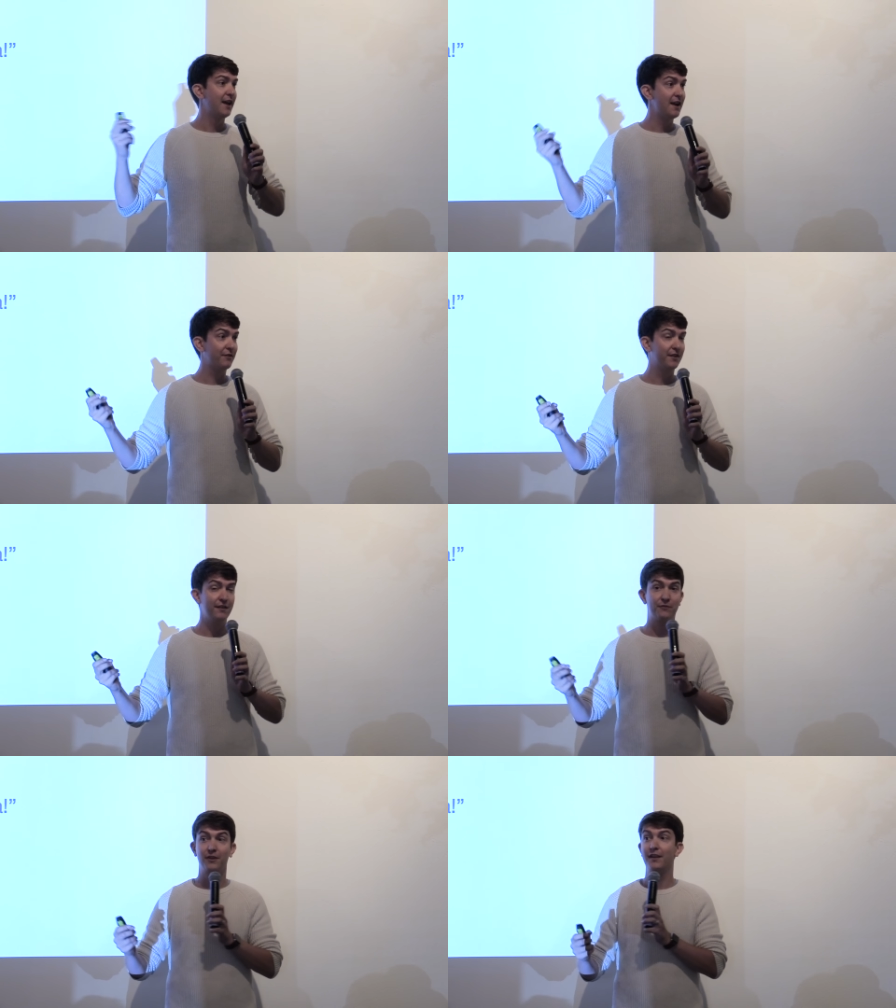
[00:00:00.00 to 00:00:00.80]
and
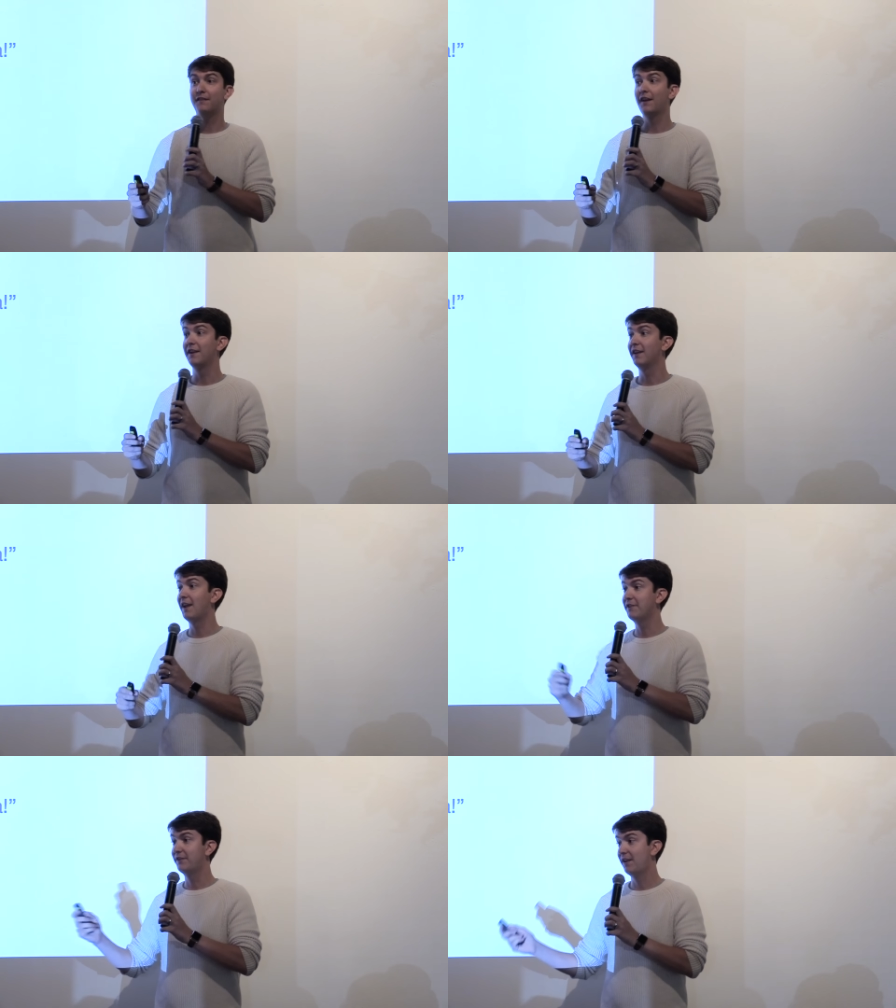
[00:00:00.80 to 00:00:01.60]
everything is really
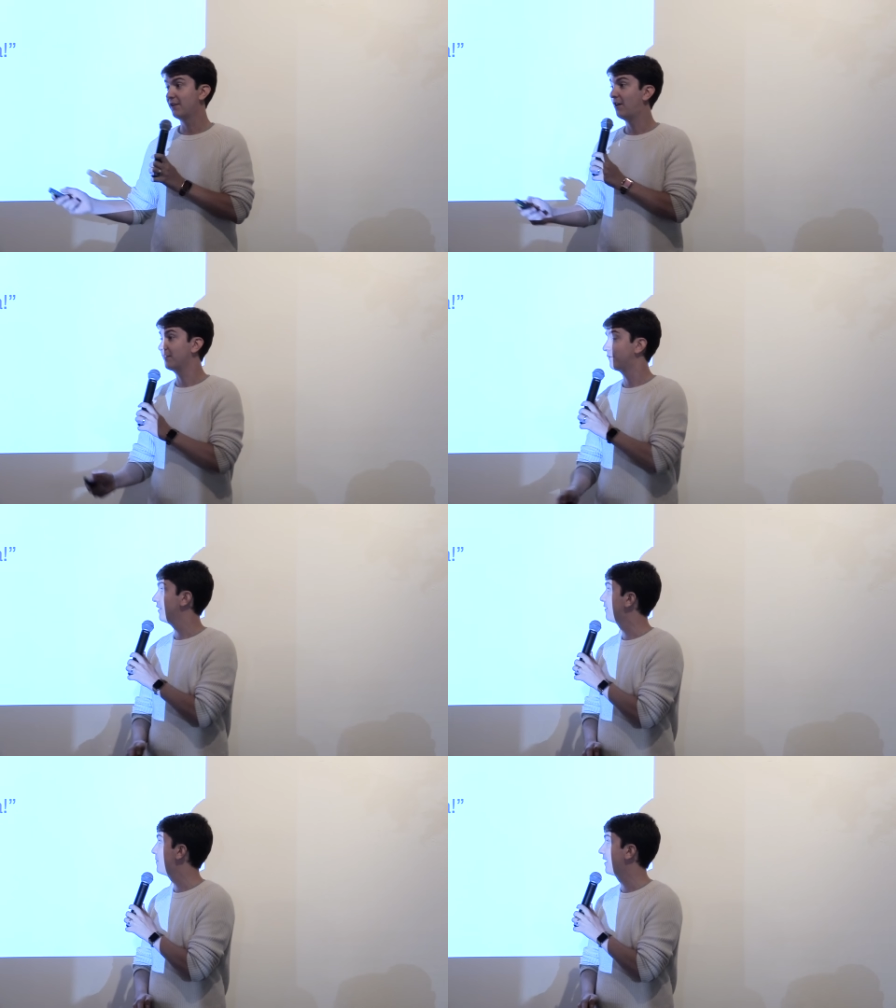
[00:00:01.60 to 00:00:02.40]
exciting, and you're telling all your
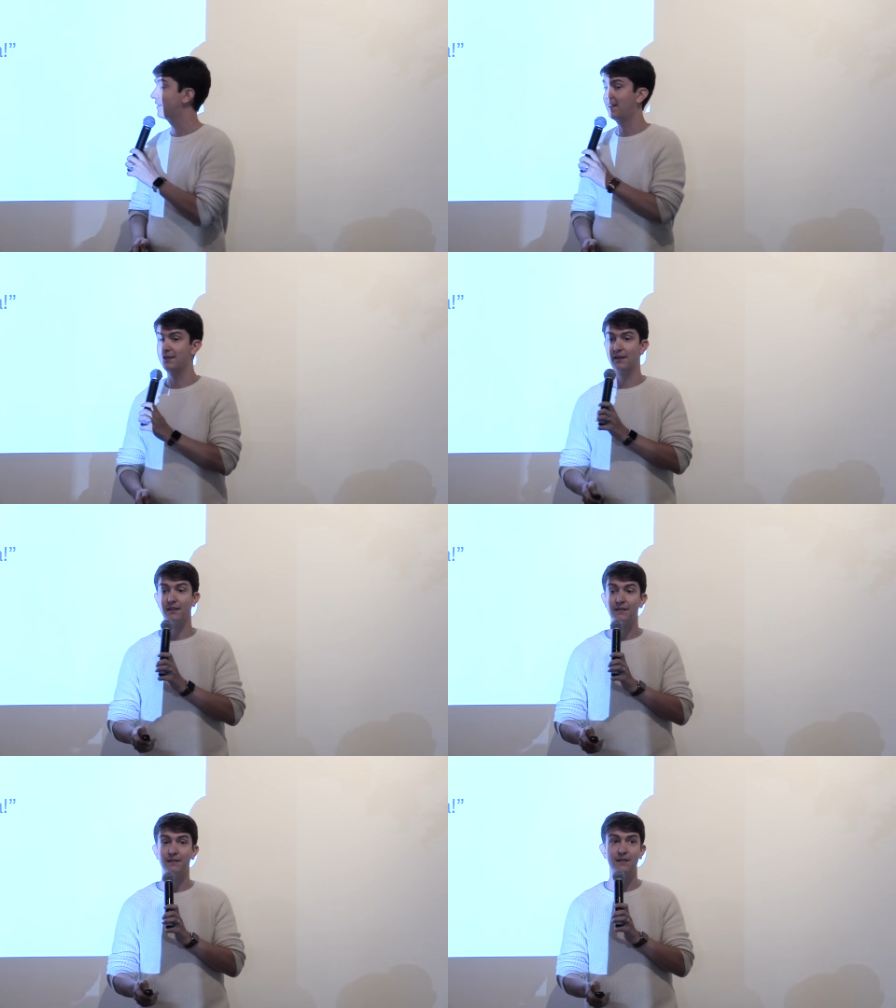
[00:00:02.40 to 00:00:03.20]
friends about the idea.
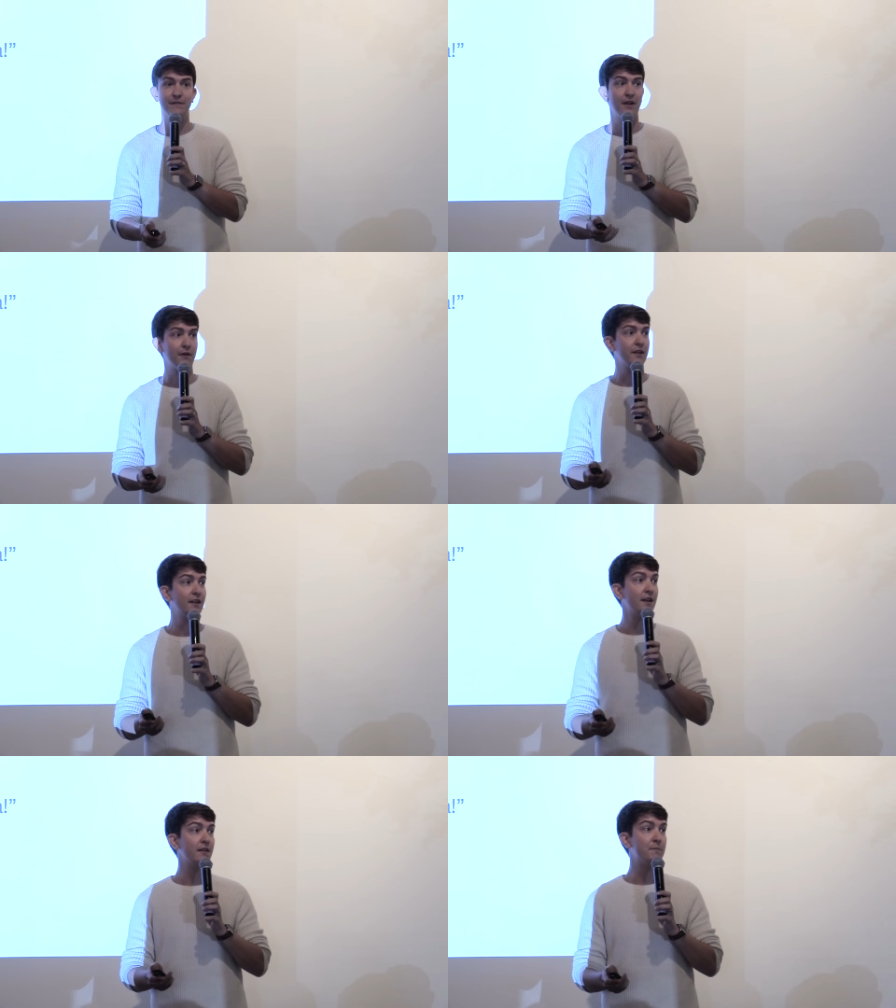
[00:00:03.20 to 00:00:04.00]
This is the very